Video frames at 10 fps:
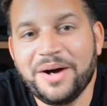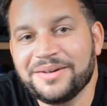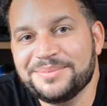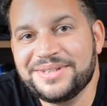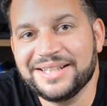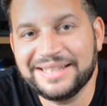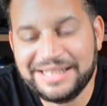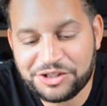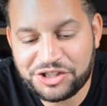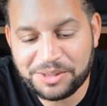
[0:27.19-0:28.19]
welcome to
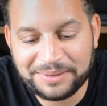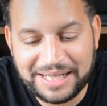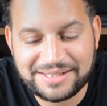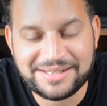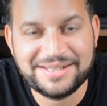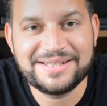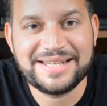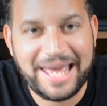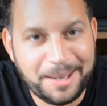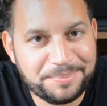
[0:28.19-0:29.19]
Leadership
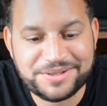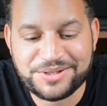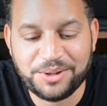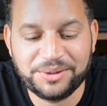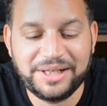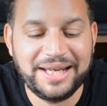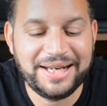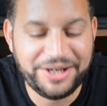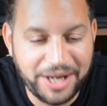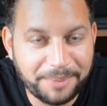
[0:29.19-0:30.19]
Lessons episode
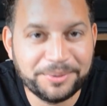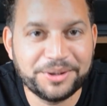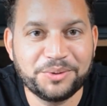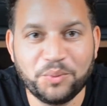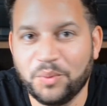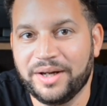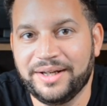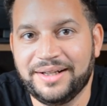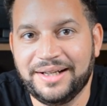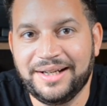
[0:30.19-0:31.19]
number one.